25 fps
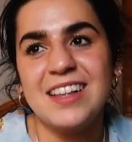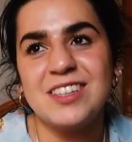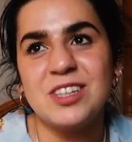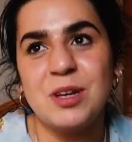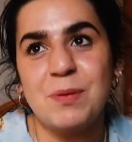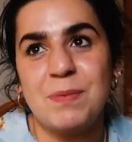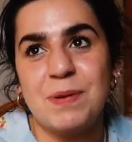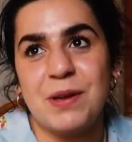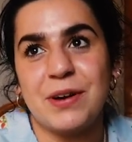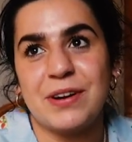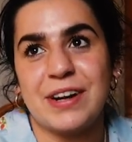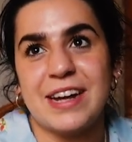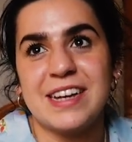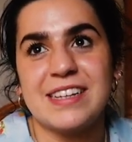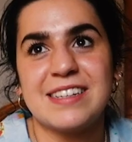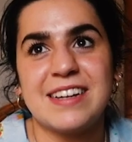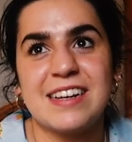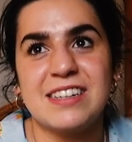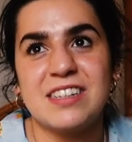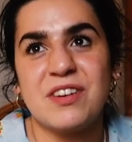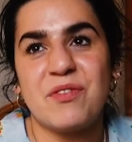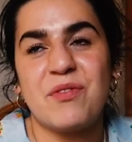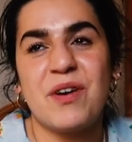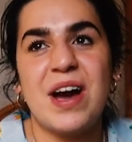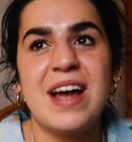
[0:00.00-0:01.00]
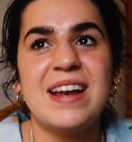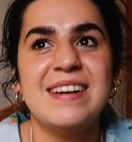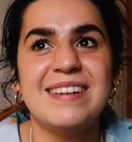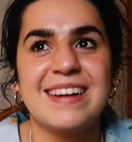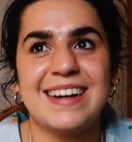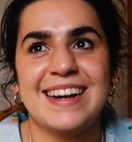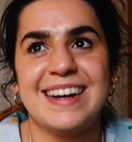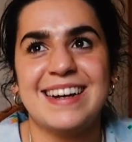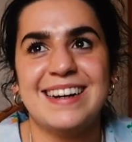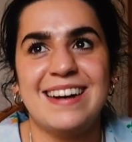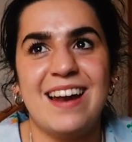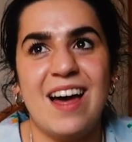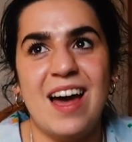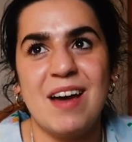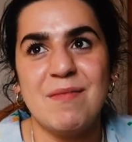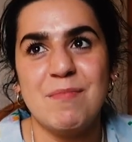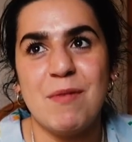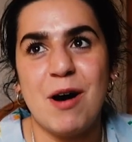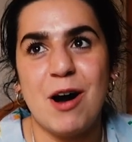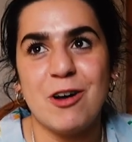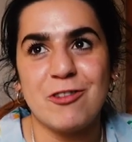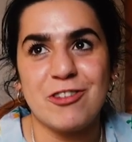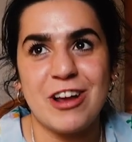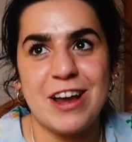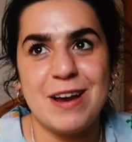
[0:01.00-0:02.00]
to be honest, because if we're ending in like March,